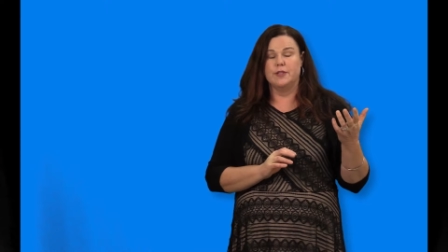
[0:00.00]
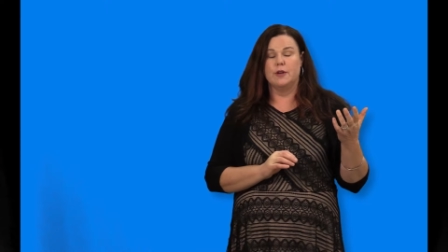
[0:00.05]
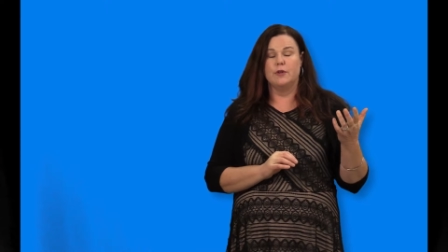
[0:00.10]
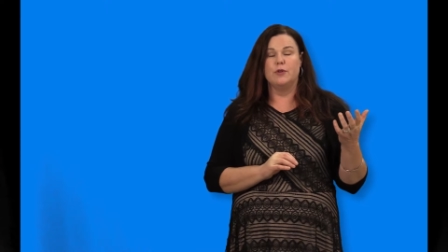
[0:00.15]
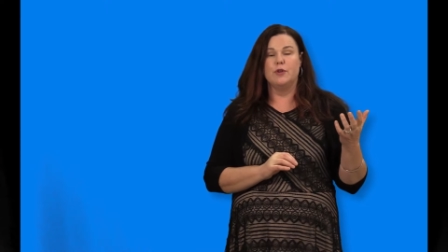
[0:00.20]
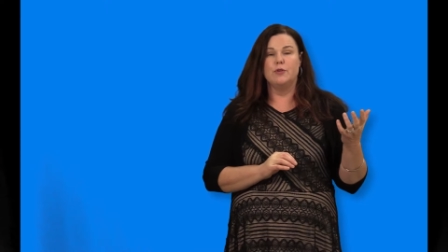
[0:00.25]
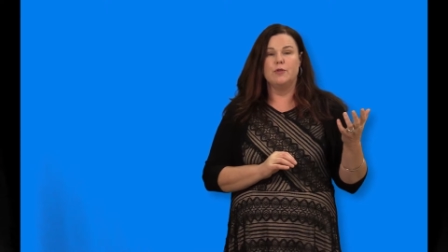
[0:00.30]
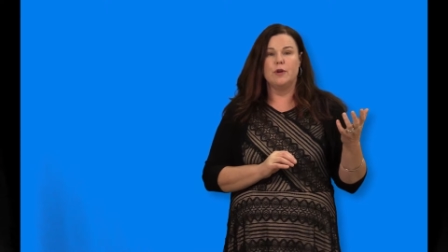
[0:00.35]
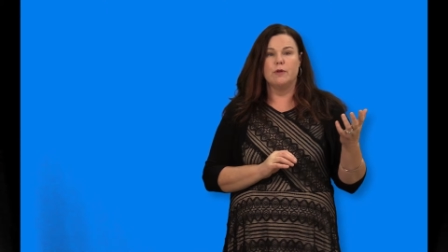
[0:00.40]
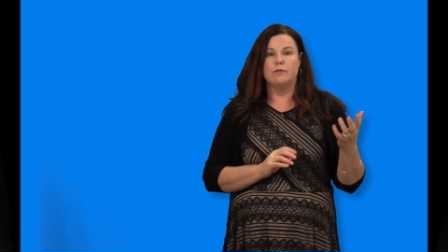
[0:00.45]
So
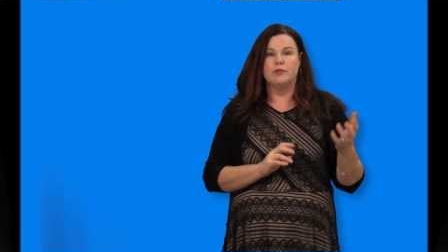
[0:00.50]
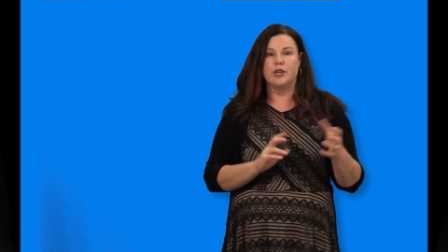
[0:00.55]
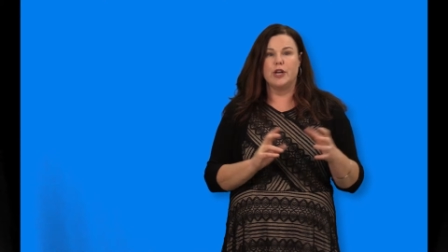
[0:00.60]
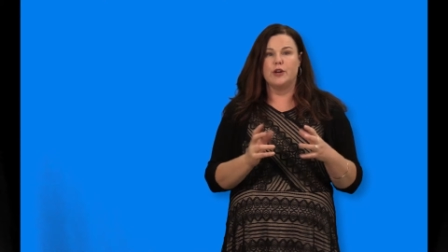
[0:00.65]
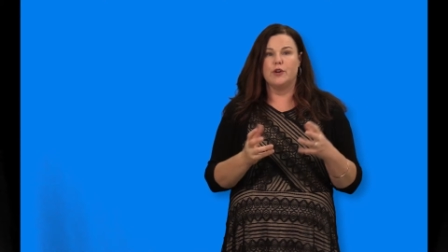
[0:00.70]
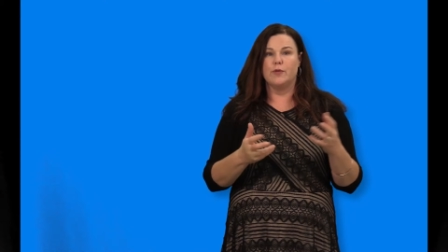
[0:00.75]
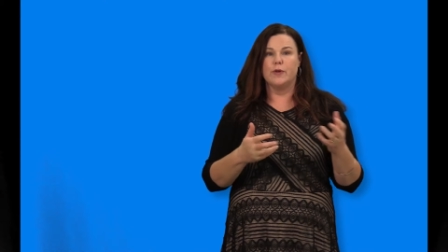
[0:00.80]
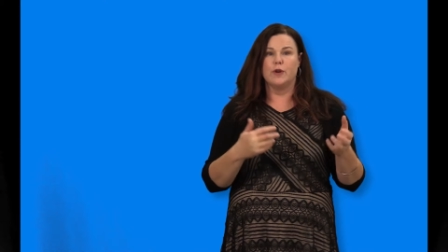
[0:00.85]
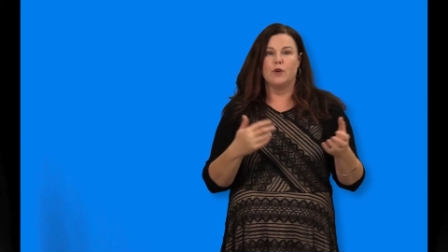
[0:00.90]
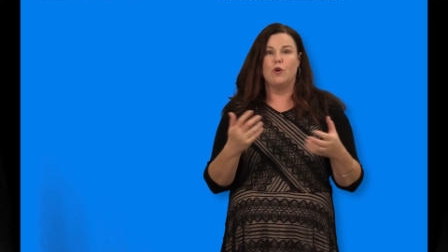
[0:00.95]

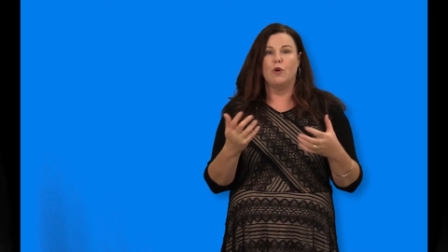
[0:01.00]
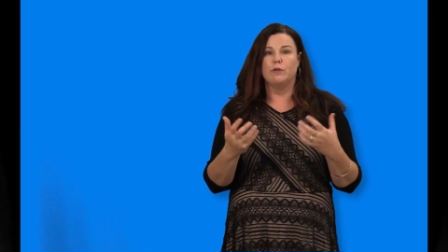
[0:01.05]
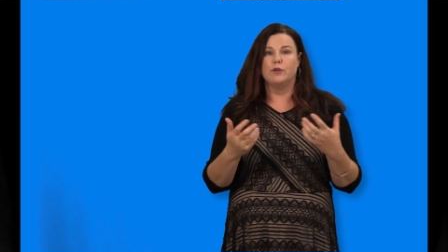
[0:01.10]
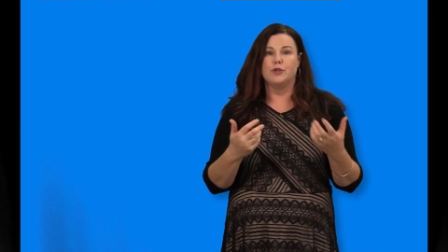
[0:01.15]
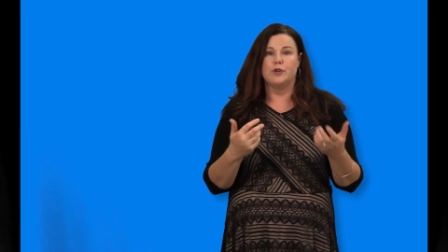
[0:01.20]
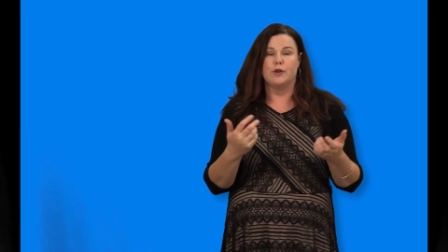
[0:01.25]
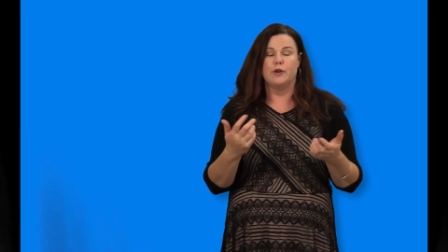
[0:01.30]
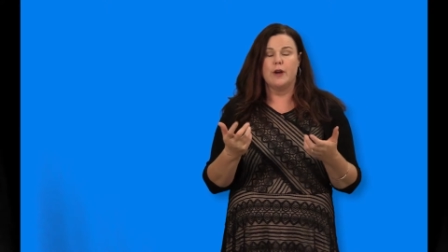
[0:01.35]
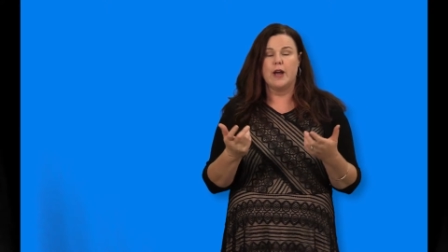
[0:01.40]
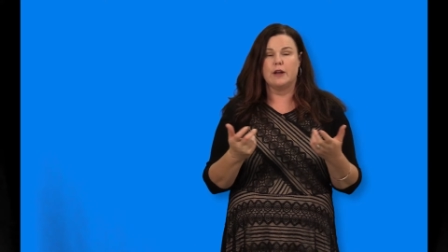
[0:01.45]
gender and
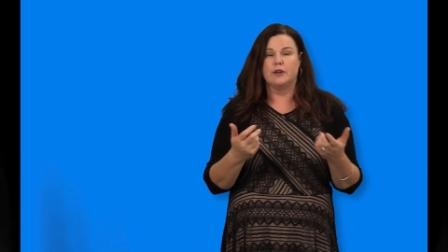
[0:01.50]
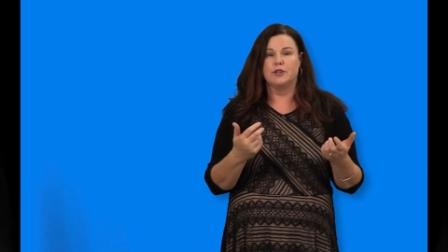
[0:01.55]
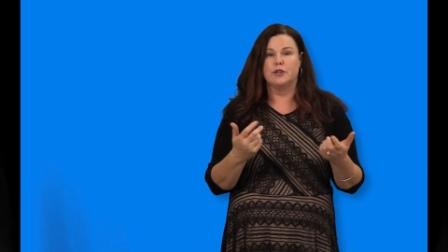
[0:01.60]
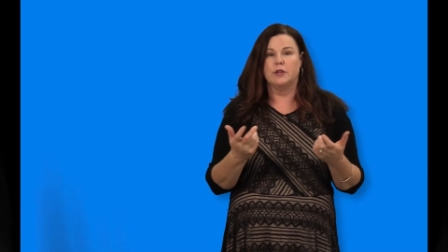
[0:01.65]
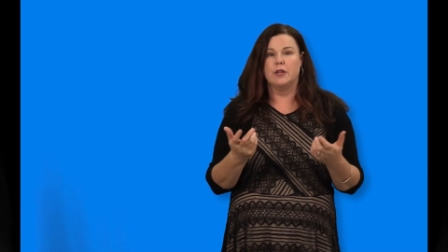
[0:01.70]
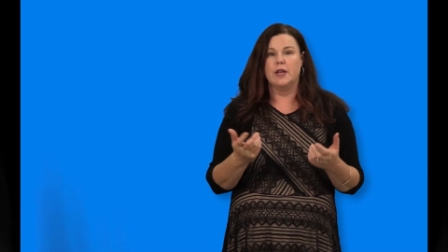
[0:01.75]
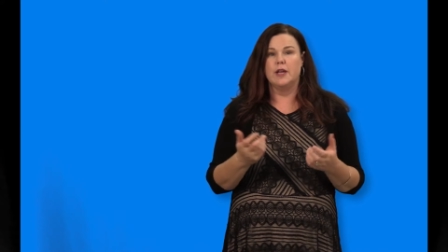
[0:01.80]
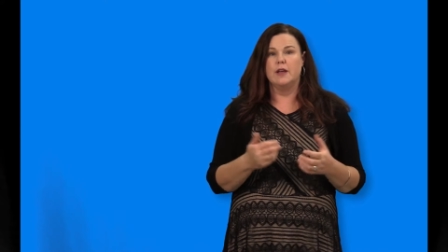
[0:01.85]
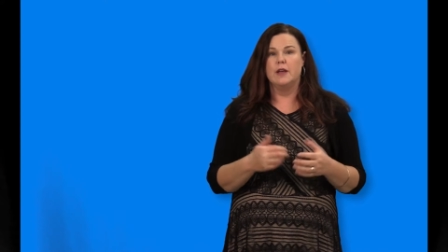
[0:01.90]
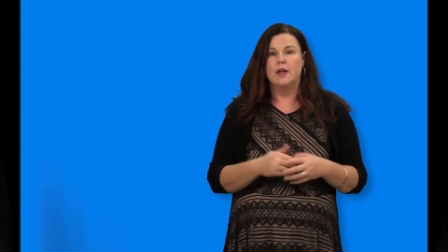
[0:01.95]
culture are
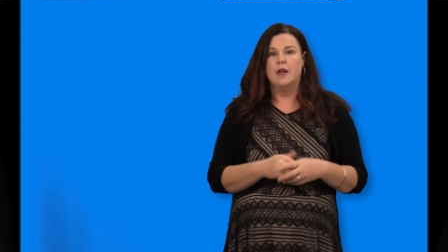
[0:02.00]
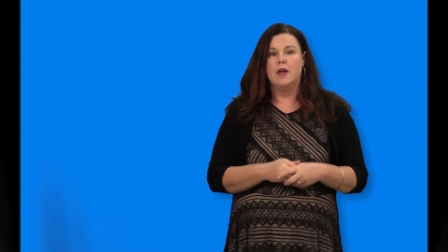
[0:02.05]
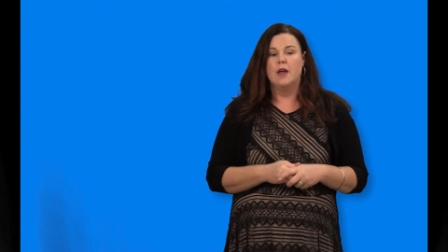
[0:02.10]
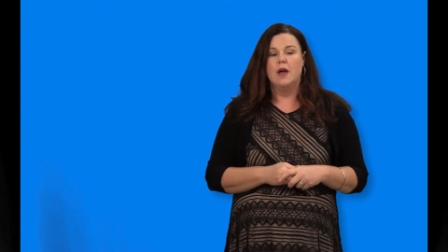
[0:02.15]
actually